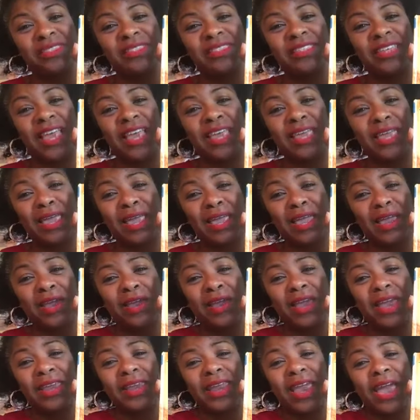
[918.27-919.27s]
Take
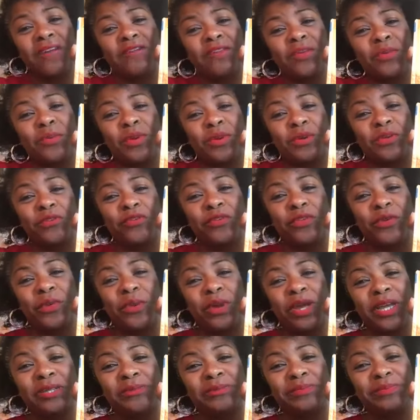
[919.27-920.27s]
care and have a wonderful
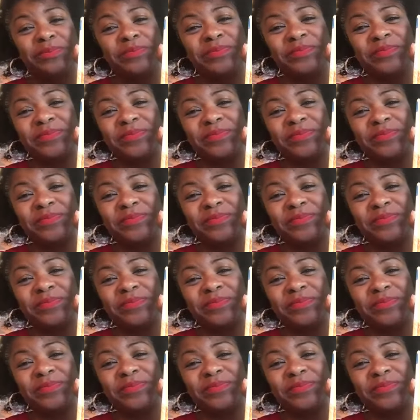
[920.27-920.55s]
one.